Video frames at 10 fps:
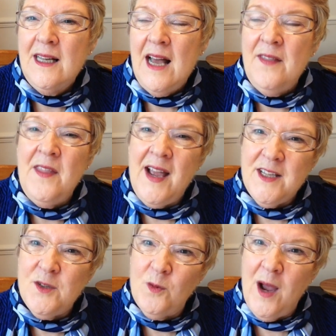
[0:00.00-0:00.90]
And
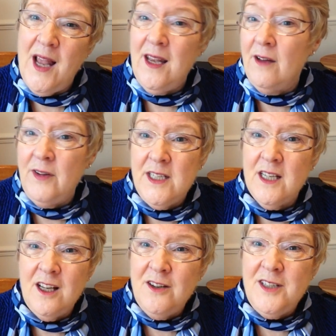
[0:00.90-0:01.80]
that's where Love It
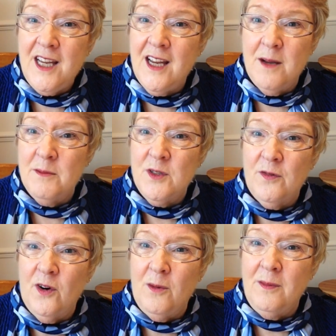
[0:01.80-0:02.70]
to Lose It comes
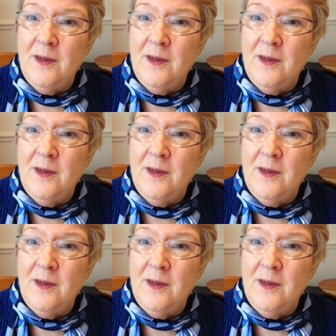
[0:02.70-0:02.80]
from.